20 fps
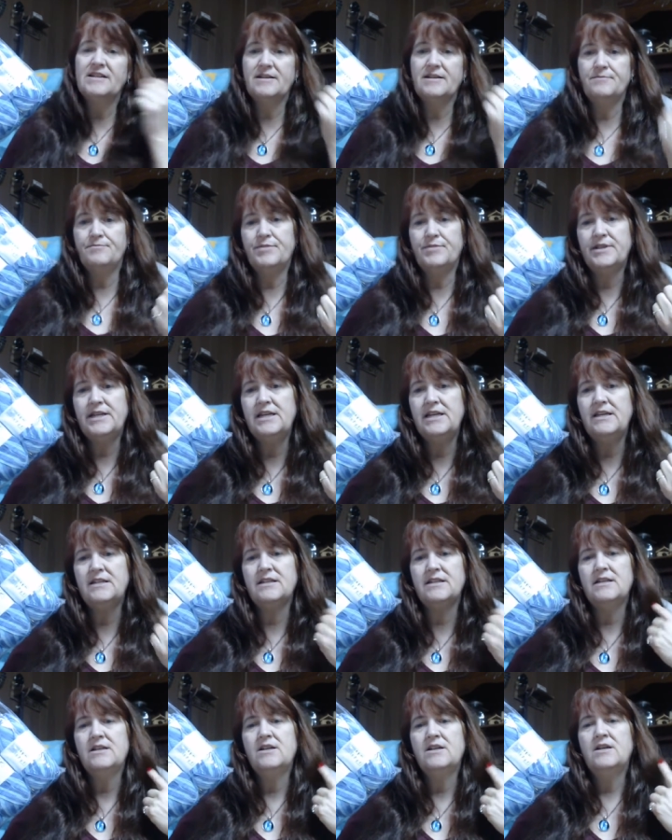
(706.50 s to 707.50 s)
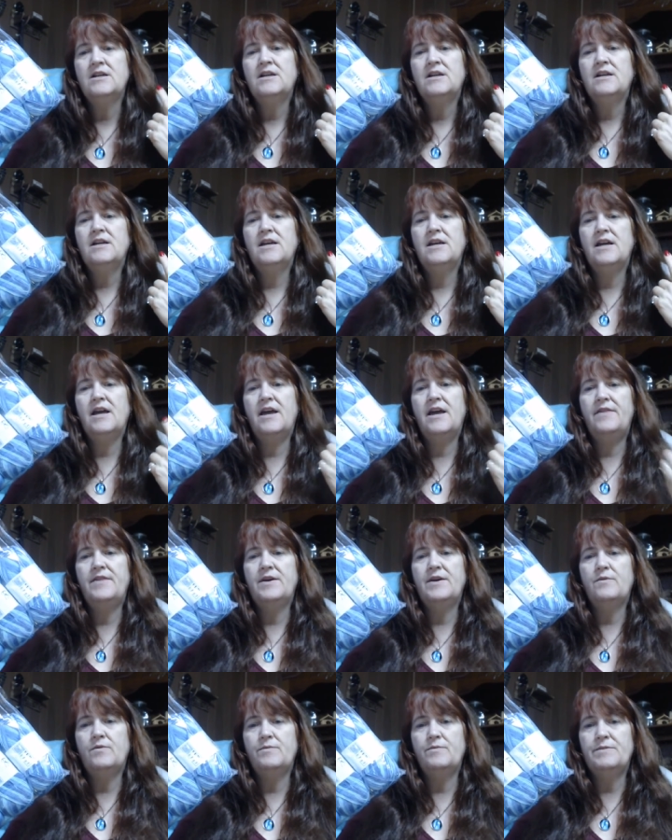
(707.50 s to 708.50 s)
complete and
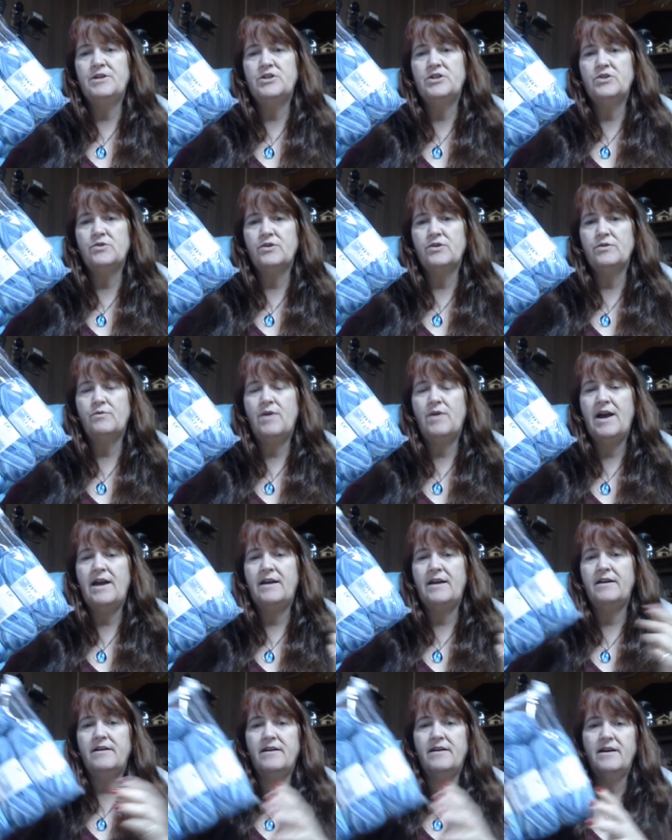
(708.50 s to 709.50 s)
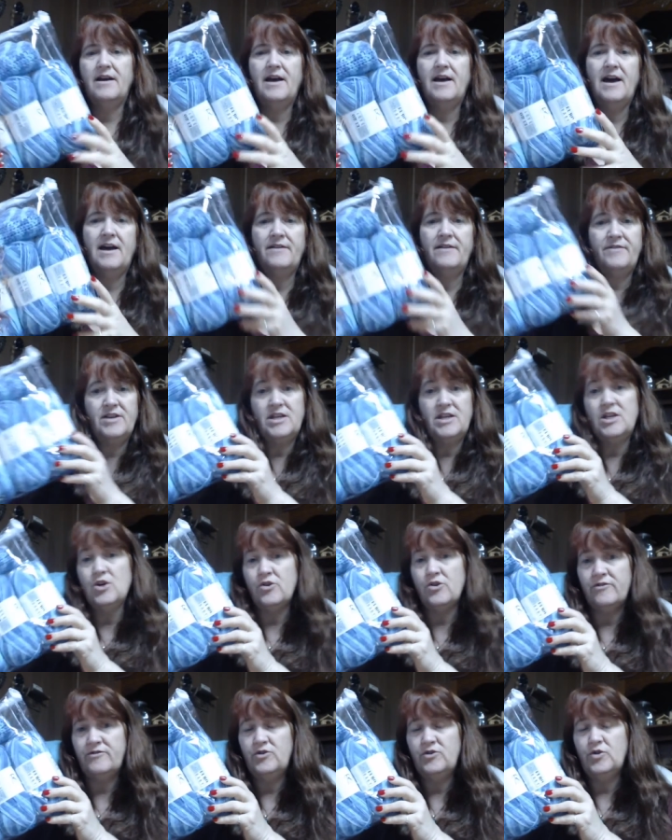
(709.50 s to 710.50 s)
that will be stored away out of a
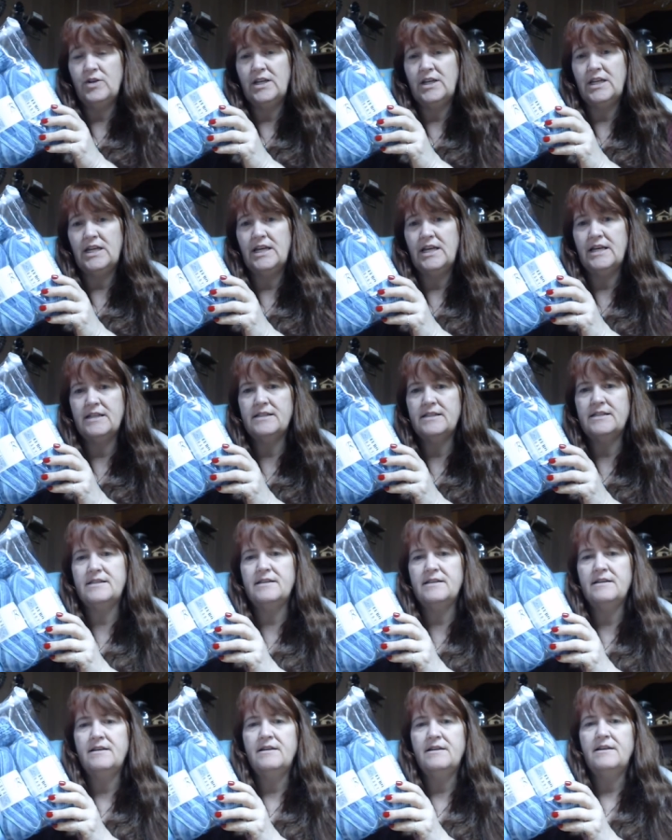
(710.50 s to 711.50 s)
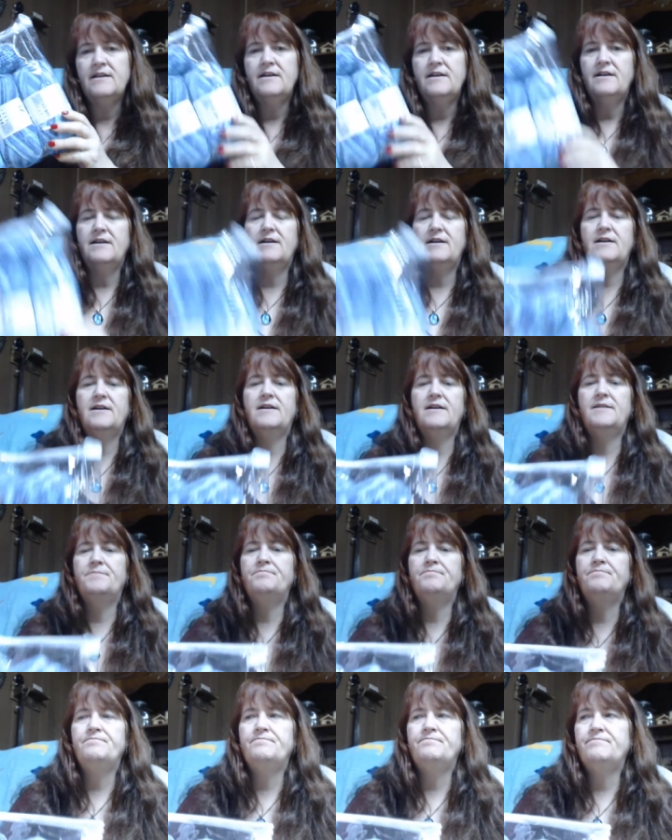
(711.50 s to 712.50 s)
year of doing kits. Um,
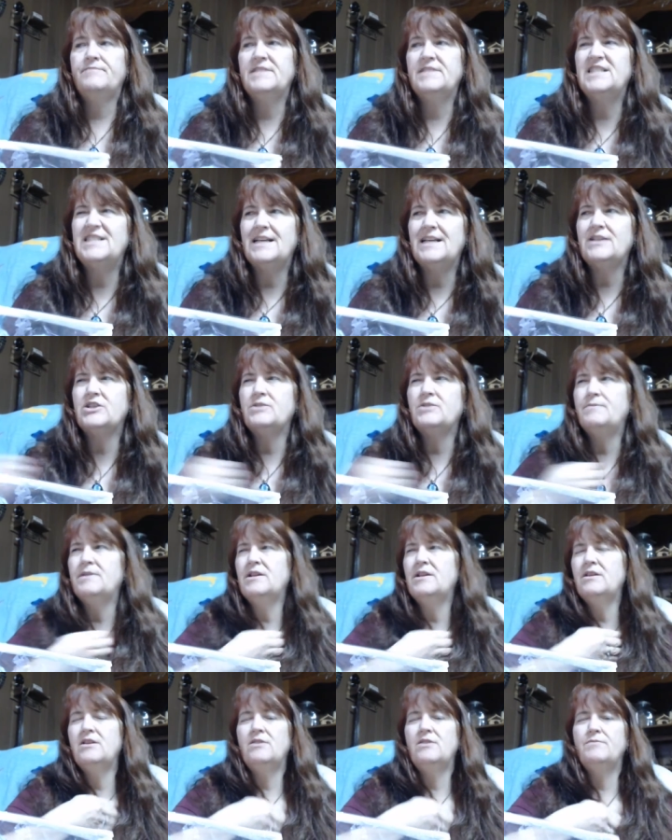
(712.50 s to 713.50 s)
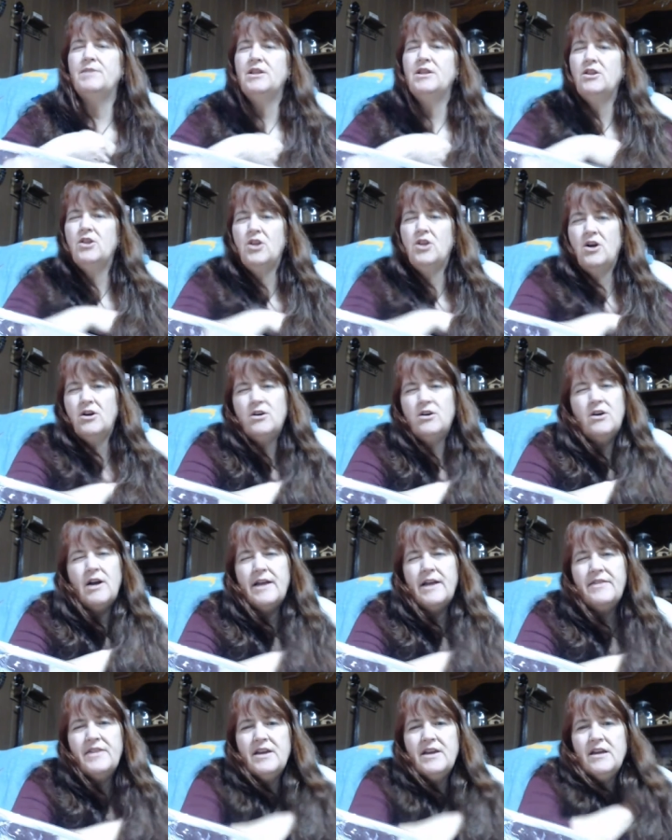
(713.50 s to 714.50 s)
it's actually been a little bit longer,
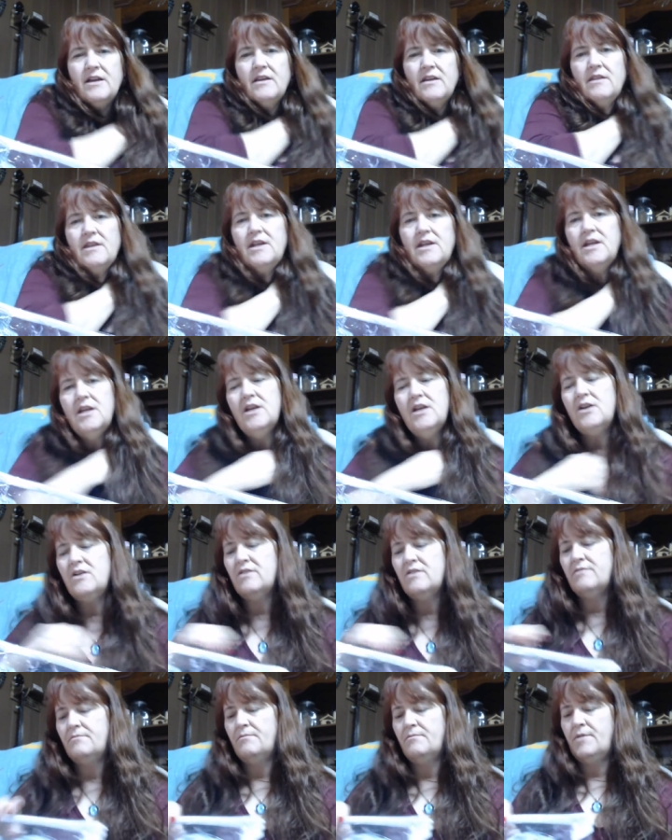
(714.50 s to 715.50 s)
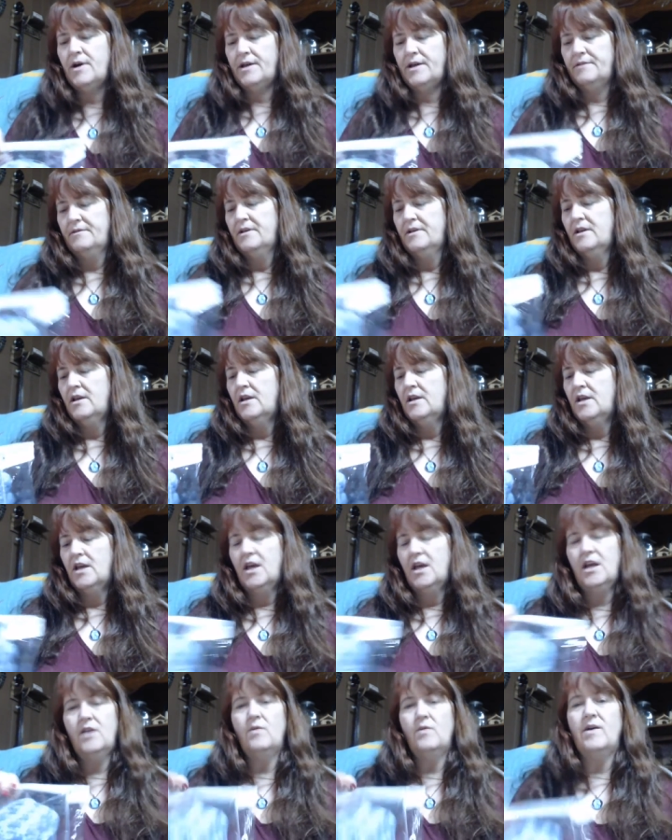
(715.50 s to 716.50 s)
I think, than a year. But
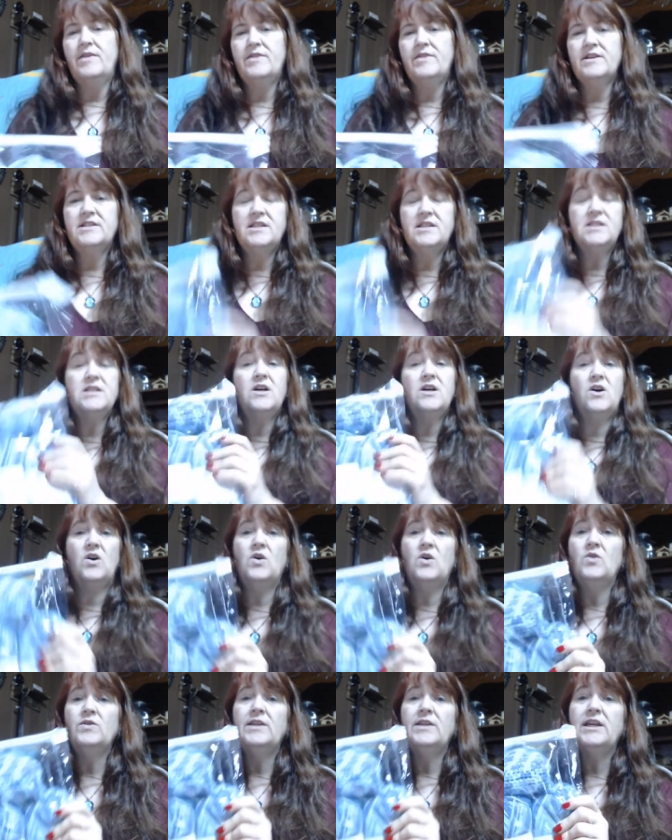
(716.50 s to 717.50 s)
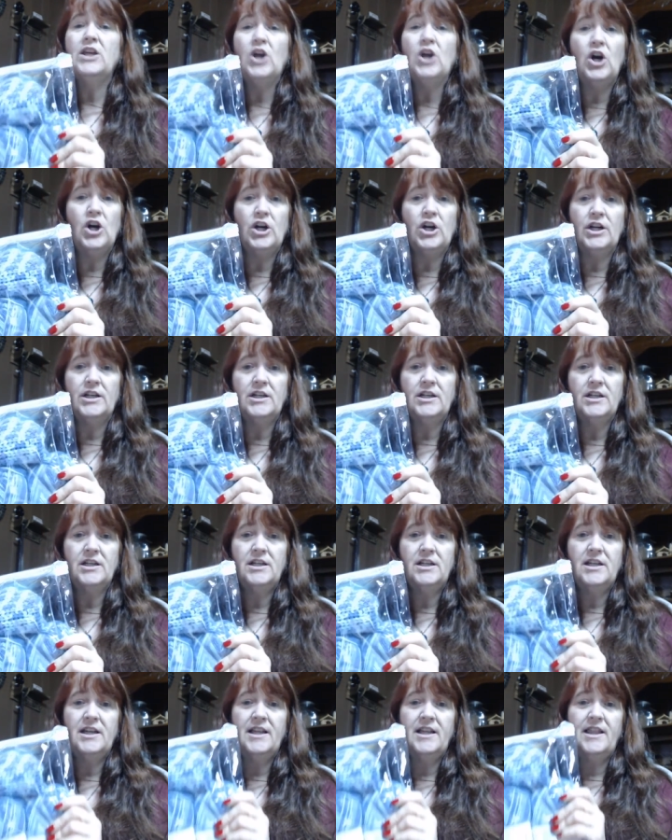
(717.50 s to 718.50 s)
anyway, this is the only yarn
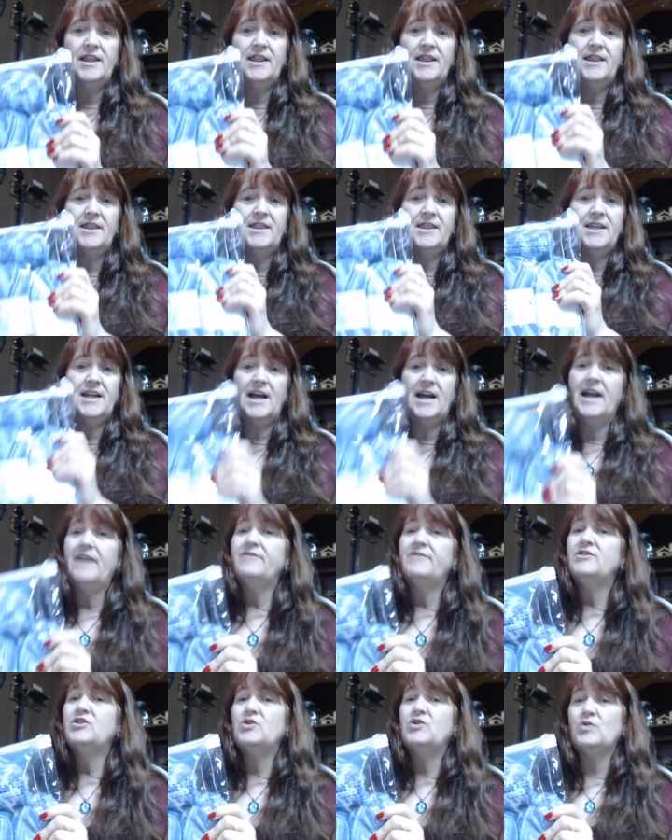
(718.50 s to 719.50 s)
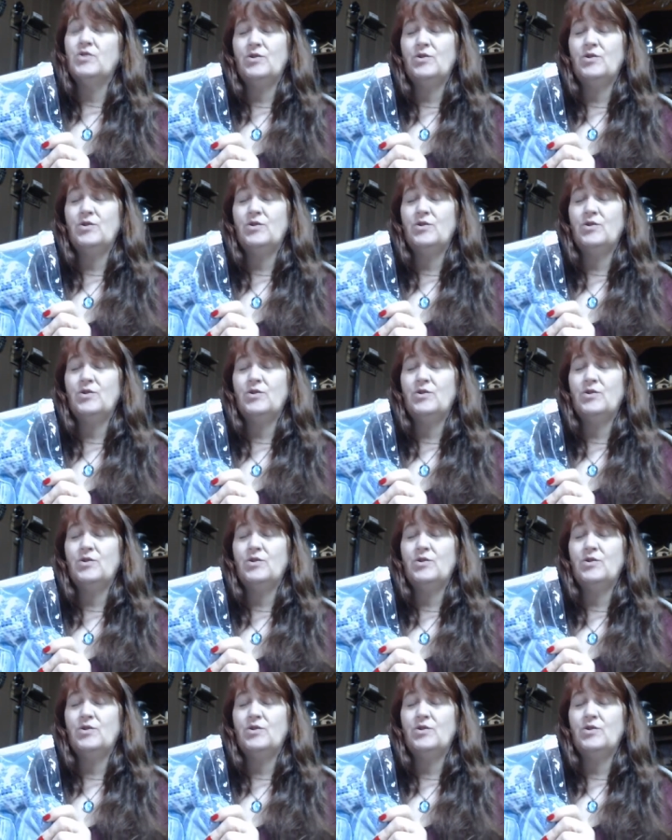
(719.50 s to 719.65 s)
that I have stored